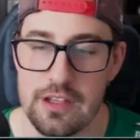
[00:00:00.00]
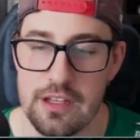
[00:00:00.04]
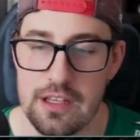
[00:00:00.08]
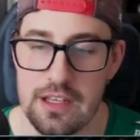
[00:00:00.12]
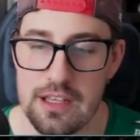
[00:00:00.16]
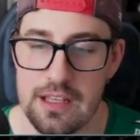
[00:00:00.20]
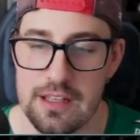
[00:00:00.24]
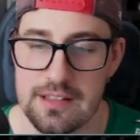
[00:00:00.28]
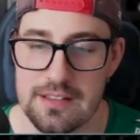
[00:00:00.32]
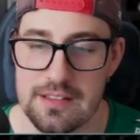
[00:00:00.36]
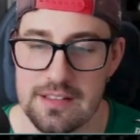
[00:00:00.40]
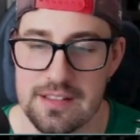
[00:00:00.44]

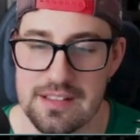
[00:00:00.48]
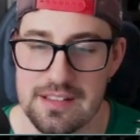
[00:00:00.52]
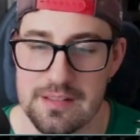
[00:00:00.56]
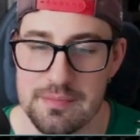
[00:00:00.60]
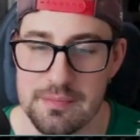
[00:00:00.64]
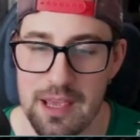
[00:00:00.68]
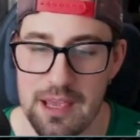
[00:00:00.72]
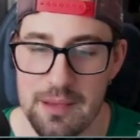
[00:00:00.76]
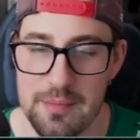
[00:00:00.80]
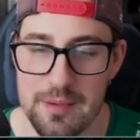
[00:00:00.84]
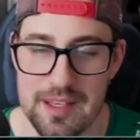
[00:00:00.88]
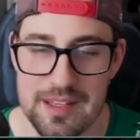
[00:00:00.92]

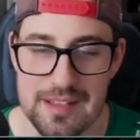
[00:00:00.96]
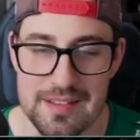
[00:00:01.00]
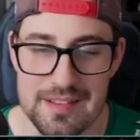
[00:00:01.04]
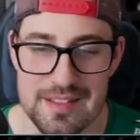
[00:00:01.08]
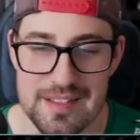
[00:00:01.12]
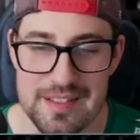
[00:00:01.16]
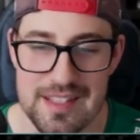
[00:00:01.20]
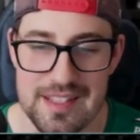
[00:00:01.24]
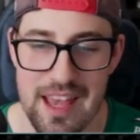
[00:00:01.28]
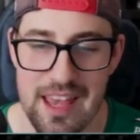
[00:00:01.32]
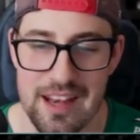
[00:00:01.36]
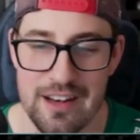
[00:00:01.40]
maybe
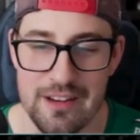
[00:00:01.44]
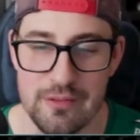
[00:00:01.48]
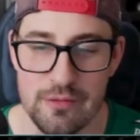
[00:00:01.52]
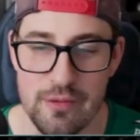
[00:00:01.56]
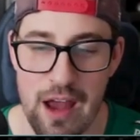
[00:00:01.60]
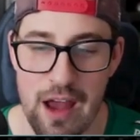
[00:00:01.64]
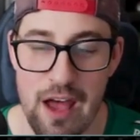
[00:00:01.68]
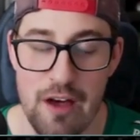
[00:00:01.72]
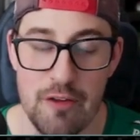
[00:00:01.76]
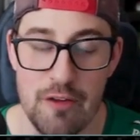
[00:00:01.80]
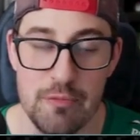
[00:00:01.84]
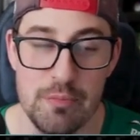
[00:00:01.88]
instead of
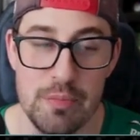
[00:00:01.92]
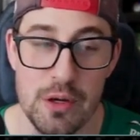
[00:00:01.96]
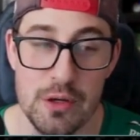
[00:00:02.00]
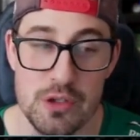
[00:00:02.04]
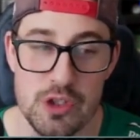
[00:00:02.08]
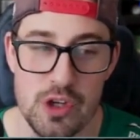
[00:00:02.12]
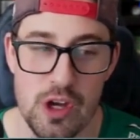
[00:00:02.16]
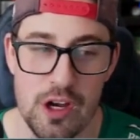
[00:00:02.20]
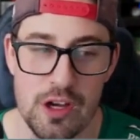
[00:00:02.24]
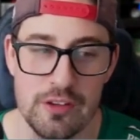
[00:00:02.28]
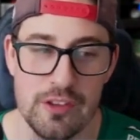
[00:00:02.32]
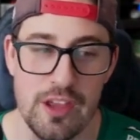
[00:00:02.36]
Ralph
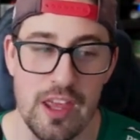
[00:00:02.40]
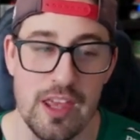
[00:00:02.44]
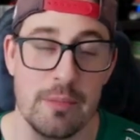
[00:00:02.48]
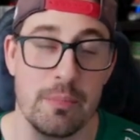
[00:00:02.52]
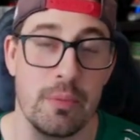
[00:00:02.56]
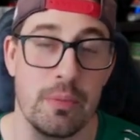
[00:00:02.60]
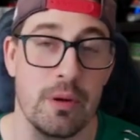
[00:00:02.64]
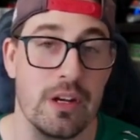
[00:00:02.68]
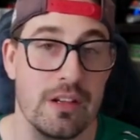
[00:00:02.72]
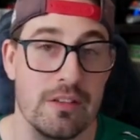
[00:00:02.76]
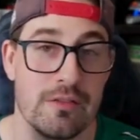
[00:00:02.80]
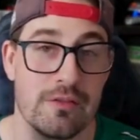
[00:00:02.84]
Beauchamp, they had
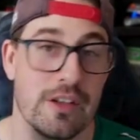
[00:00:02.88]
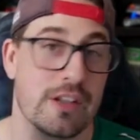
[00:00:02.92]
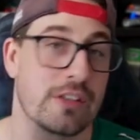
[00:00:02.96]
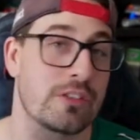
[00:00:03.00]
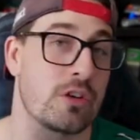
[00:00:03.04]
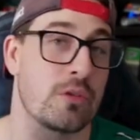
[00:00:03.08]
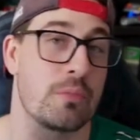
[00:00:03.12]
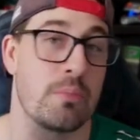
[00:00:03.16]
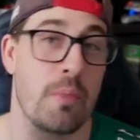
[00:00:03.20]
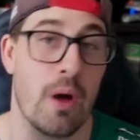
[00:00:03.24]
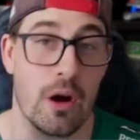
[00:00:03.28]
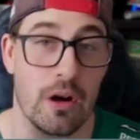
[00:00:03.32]
put in
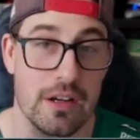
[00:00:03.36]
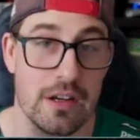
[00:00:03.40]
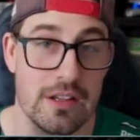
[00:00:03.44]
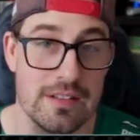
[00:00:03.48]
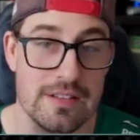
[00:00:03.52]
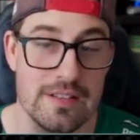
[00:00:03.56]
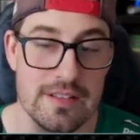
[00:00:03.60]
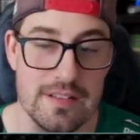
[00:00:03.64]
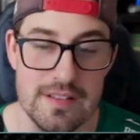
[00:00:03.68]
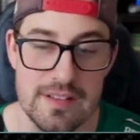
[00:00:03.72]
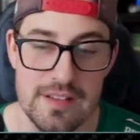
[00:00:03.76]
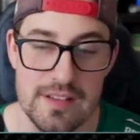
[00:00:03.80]
Victor
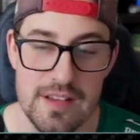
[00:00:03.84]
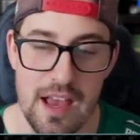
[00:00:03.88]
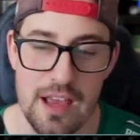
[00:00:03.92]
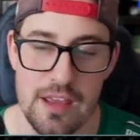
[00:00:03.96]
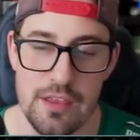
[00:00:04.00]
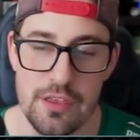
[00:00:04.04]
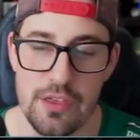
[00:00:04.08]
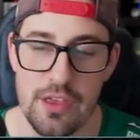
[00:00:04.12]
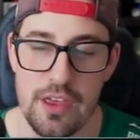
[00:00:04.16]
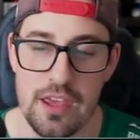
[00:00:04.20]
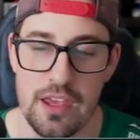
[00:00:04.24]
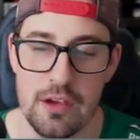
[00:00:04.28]
Martins, I
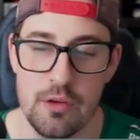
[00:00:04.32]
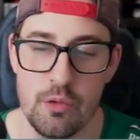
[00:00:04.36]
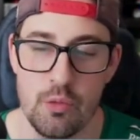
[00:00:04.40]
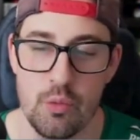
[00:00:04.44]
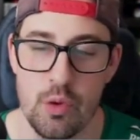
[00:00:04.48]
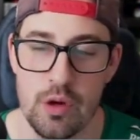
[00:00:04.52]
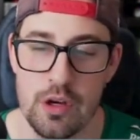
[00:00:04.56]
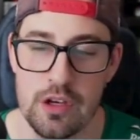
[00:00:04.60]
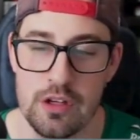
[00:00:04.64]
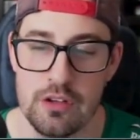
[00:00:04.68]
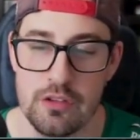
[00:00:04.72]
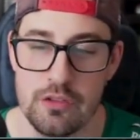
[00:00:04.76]
think
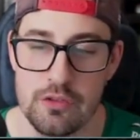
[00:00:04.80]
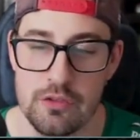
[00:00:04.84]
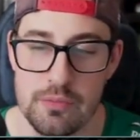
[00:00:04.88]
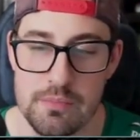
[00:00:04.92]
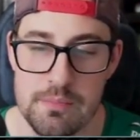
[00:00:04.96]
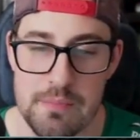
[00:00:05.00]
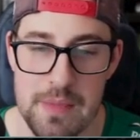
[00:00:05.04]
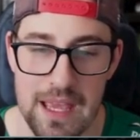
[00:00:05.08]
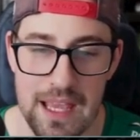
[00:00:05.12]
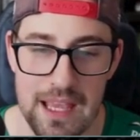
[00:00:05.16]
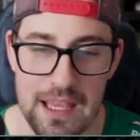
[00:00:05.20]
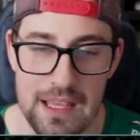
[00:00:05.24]
would have
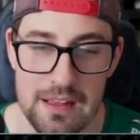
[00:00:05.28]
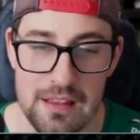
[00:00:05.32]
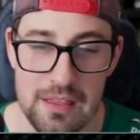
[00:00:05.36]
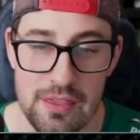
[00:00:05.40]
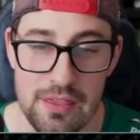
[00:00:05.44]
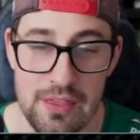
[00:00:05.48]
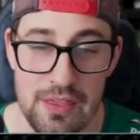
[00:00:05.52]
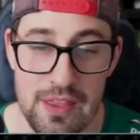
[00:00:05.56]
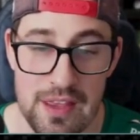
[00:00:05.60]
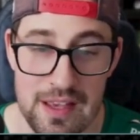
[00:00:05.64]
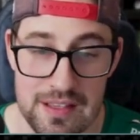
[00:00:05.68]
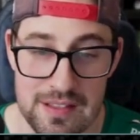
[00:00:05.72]

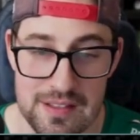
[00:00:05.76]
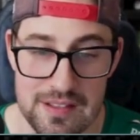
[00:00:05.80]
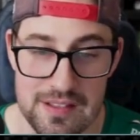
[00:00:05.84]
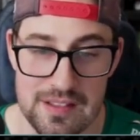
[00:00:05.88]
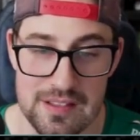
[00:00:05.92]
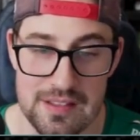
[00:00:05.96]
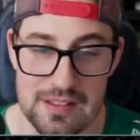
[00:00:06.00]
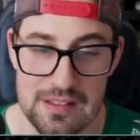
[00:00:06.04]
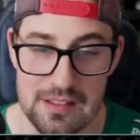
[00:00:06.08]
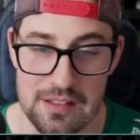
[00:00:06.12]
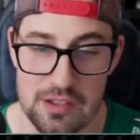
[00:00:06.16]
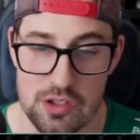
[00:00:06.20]
made
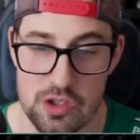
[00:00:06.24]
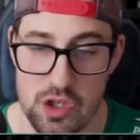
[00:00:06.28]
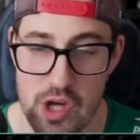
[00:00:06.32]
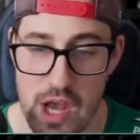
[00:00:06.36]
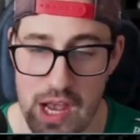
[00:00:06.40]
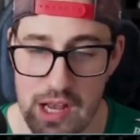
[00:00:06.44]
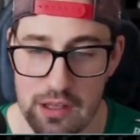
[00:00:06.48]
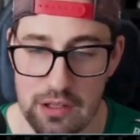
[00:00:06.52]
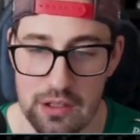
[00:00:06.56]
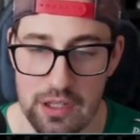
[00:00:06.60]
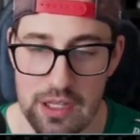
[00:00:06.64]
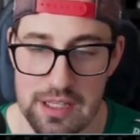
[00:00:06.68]
this
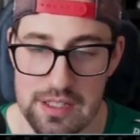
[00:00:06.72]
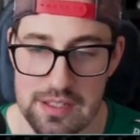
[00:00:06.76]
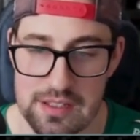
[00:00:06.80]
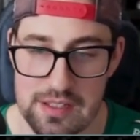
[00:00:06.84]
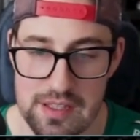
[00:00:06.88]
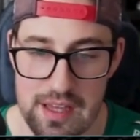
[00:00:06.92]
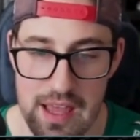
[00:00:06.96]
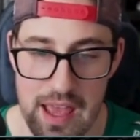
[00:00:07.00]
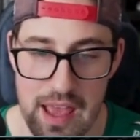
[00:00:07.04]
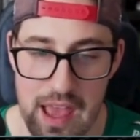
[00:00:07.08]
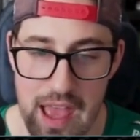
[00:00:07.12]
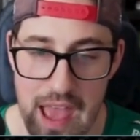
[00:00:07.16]
checklist
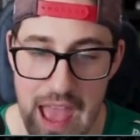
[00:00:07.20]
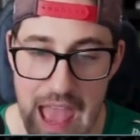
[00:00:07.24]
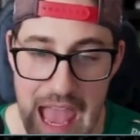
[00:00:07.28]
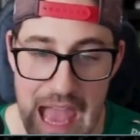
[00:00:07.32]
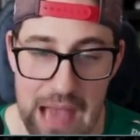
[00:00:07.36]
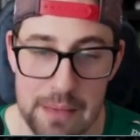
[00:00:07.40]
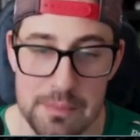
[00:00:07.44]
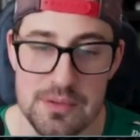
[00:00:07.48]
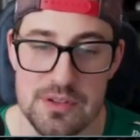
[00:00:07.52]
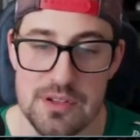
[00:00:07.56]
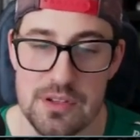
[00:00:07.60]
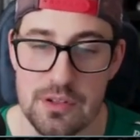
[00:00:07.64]

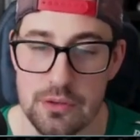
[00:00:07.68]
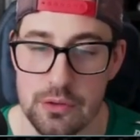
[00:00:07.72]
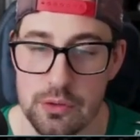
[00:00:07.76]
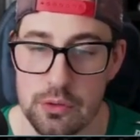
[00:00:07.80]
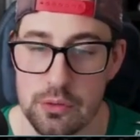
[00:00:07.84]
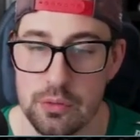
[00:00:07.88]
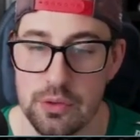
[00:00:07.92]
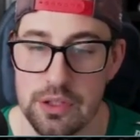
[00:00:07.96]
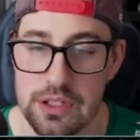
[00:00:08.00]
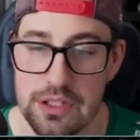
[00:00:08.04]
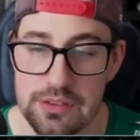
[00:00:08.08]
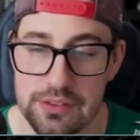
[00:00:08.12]

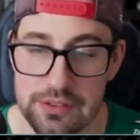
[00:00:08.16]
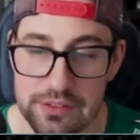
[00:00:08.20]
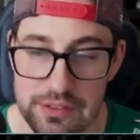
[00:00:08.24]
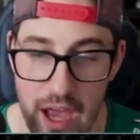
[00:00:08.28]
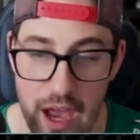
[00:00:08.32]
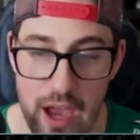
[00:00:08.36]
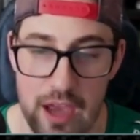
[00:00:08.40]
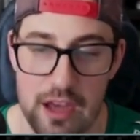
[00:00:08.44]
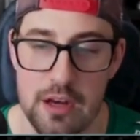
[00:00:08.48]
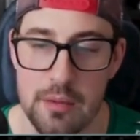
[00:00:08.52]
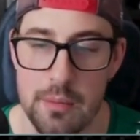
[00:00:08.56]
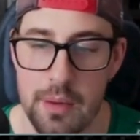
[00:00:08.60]
absolutely
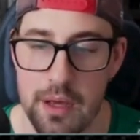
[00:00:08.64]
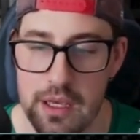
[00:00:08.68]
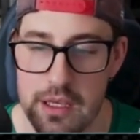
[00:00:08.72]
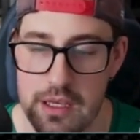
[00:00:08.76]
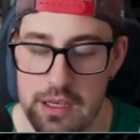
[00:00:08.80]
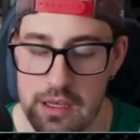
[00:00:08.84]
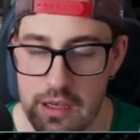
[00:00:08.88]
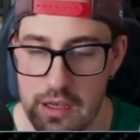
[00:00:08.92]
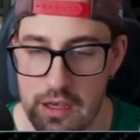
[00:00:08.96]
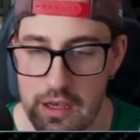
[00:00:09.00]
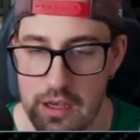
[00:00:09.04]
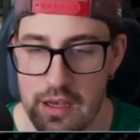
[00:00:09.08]
dynamite.
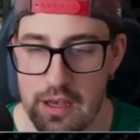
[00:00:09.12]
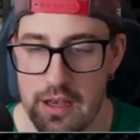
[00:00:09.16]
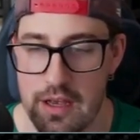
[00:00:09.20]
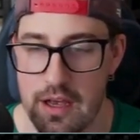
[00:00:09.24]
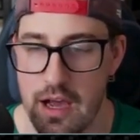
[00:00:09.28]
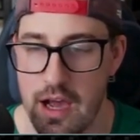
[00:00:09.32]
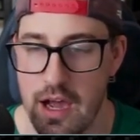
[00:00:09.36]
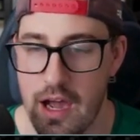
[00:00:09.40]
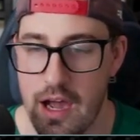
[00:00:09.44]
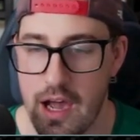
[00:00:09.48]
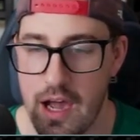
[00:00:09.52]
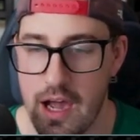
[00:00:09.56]

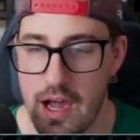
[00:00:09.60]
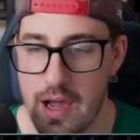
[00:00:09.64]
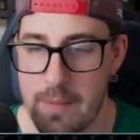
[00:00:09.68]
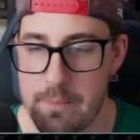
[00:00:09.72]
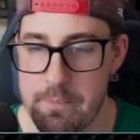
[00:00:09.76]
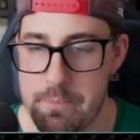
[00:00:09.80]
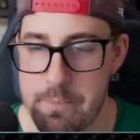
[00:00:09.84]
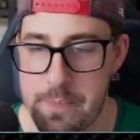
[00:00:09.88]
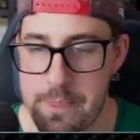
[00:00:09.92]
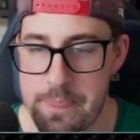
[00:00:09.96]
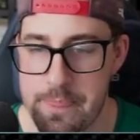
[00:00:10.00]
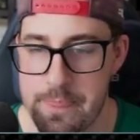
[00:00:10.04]
But